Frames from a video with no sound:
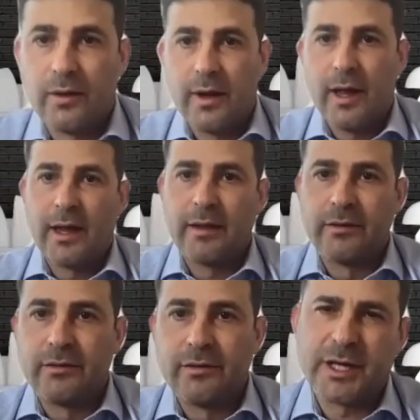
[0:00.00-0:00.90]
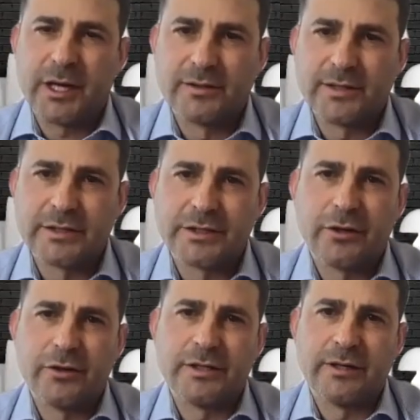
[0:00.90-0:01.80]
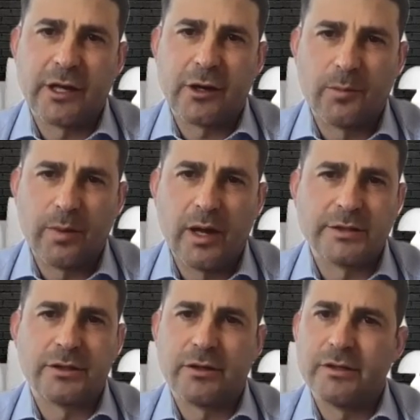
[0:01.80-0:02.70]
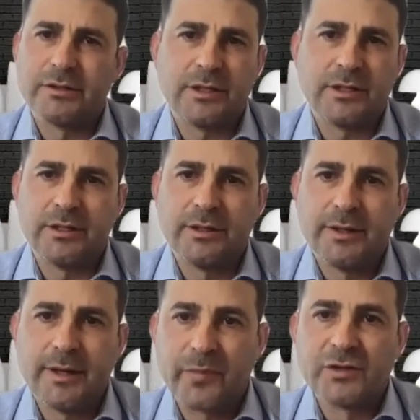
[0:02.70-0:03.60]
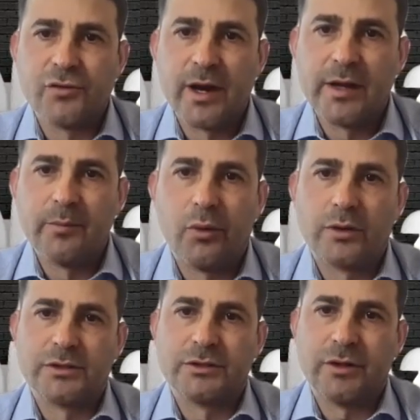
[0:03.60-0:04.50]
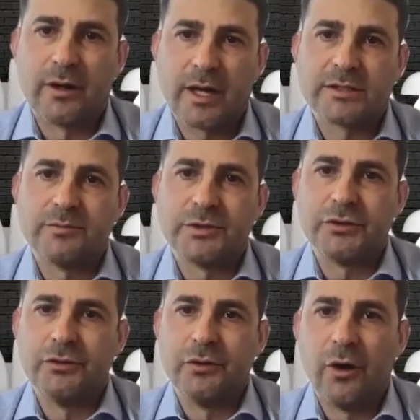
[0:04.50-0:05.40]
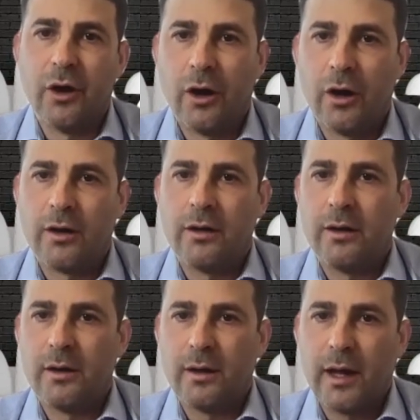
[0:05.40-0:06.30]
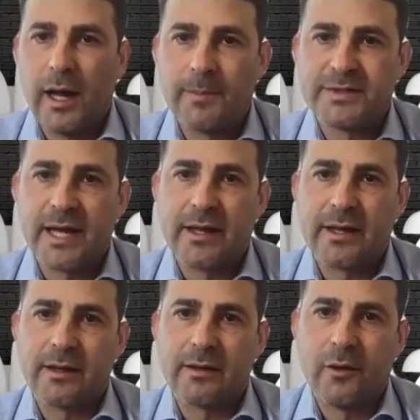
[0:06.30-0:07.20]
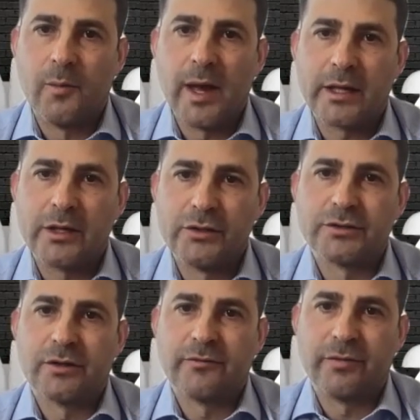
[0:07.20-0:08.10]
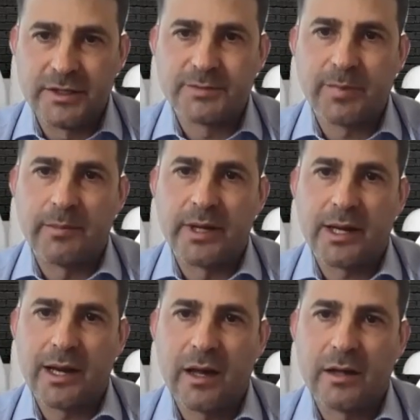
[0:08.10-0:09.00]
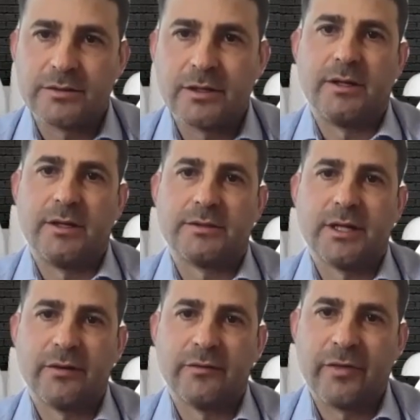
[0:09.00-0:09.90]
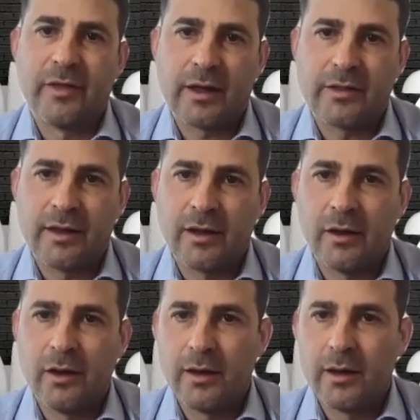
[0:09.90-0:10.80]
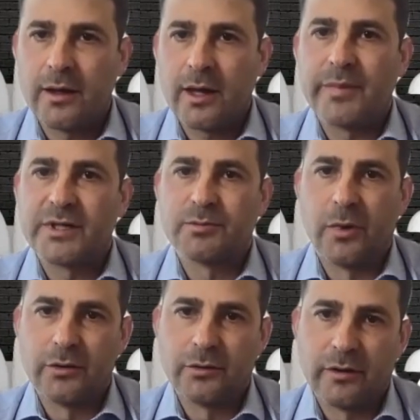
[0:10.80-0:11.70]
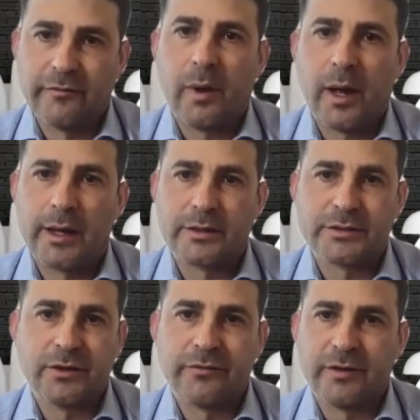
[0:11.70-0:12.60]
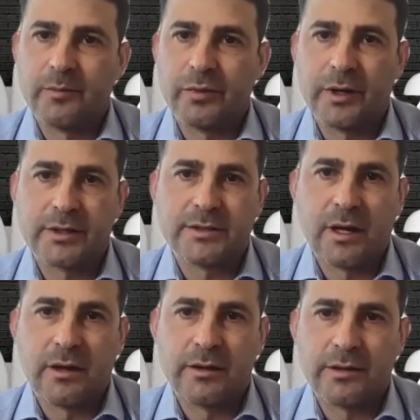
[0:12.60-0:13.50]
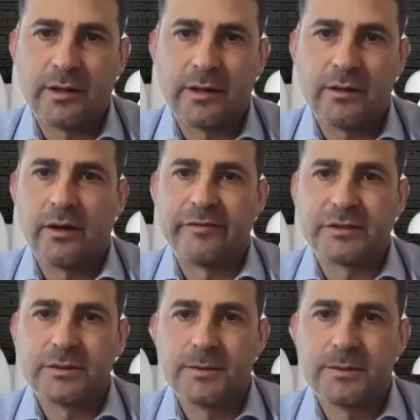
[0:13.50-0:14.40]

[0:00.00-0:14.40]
and the container security and the compliance security is really important to our customers who are uptaking or making use of these public clouds instead of like the CapEx model of buying a server and putting it down in their office.